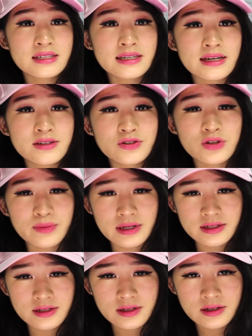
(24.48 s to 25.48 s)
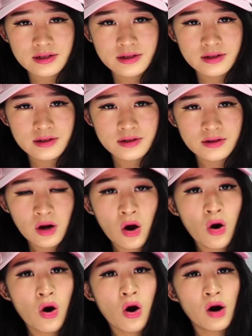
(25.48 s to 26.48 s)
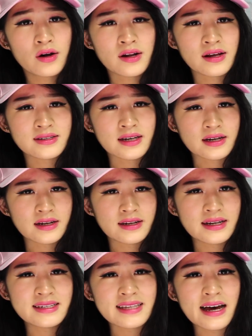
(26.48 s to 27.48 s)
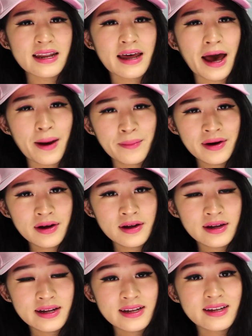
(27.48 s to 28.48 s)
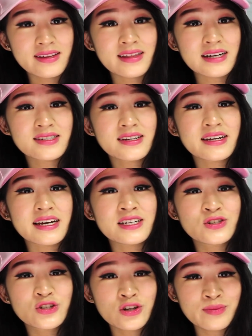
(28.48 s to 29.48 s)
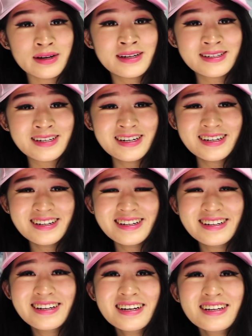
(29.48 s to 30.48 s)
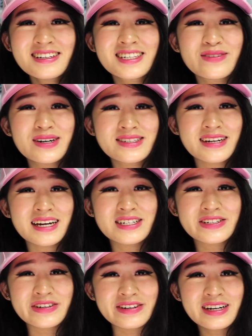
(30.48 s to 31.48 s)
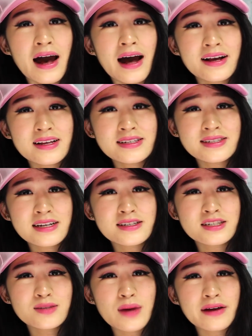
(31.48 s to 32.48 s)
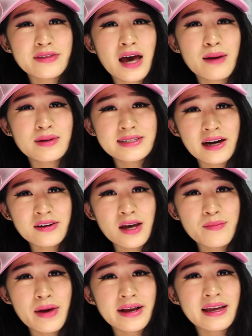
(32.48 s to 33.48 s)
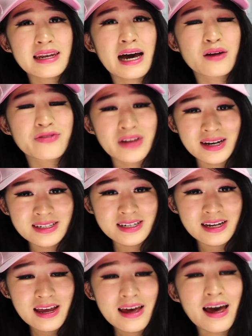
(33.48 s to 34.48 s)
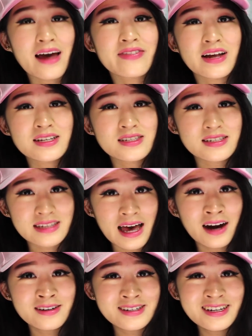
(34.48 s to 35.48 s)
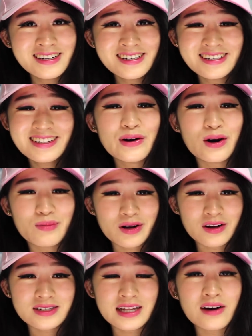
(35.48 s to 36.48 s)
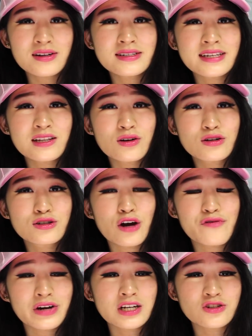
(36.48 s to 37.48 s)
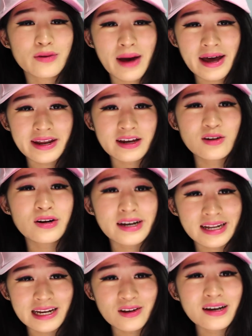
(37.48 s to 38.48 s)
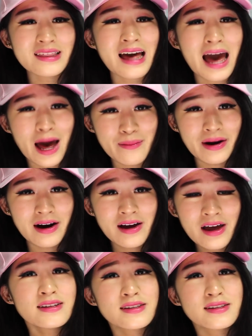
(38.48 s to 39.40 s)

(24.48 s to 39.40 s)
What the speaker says: This instrument. Hold on a second. Is that a hammer? That's an instrument. So what did I do? I guess they just smack the hammer down and make a loud thud. And that's the sound. Oh my gosh, that honestly looks so freaking dramatic. Look at it. Look at that hammer.